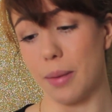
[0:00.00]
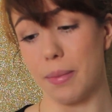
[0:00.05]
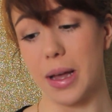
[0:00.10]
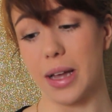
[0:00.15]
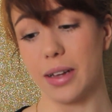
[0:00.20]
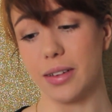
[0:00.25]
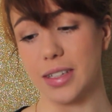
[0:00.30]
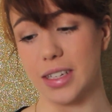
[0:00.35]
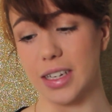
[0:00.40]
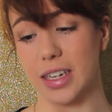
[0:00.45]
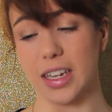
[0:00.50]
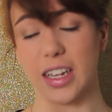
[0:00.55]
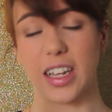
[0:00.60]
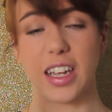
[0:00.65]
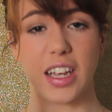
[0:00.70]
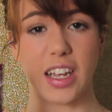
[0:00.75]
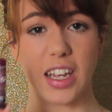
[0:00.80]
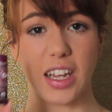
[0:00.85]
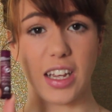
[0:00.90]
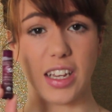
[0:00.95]
about it,
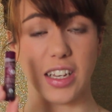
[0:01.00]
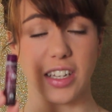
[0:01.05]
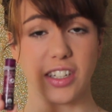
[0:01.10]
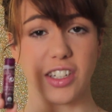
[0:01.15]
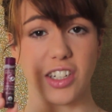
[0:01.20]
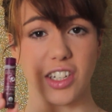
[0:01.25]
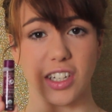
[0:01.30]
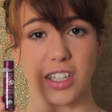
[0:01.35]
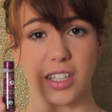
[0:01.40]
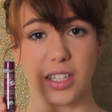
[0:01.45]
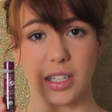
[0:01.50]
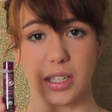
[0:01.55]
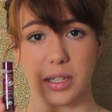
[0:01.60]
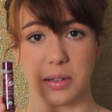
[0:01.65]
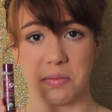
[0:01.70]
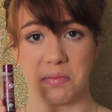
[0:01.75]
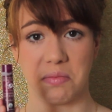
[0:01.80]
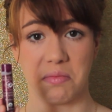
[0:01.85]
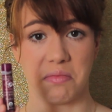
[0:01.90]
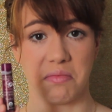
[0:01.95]
it's just
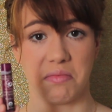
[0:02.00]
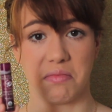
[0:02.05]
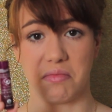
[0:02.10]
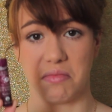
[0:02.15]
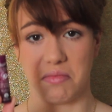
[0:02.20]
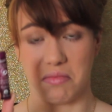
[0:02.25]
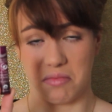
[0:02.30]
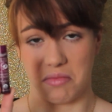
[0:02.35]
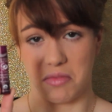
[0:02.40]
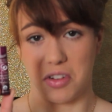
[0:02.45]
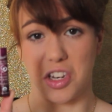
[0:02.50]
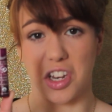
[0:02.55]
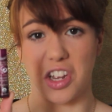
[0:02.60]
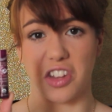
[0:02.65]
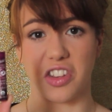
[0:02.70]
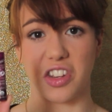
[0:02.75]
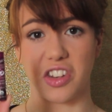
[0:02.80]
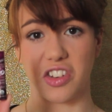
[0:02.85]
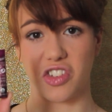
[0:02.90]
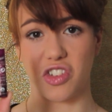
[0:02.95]

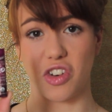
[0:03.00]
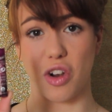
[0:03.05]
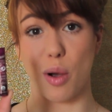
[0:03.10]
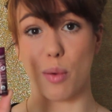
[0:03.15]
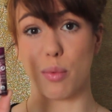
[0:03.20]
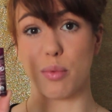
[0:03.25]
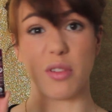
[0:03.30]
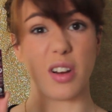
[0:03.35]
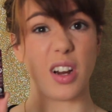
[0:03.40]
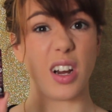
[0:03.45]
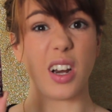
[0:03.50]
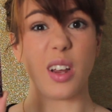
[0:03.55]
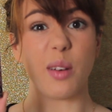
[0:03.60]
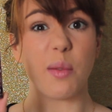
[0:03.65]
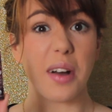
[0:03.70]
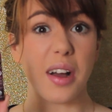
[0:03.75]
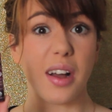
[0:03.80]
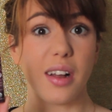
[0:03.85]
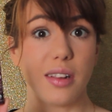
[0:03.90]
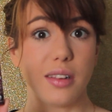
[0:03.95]
does its job really
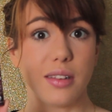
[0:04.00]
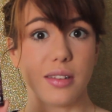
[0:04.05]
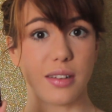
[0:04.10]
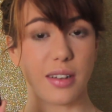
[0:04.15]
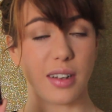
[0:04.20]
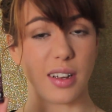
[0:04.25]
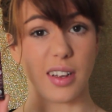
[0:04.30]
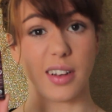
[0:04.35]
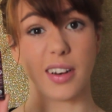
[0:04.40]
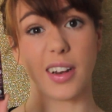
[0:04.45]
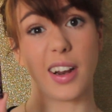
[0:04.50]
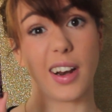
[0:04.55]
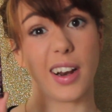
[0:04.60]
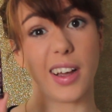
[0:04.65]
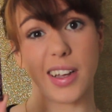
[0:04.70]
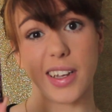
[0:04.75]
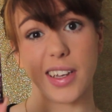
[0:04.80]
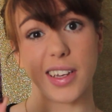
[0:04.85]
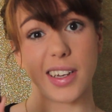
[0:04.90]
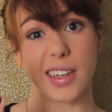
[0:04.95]
well, and I
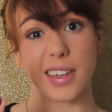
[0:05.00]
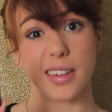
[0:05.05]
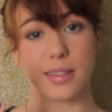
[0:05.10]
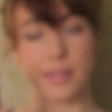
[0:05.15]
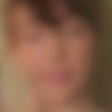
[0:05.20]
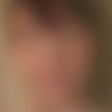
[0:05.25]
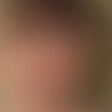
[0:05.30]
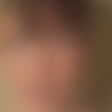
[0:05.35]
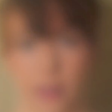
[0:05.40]
like it.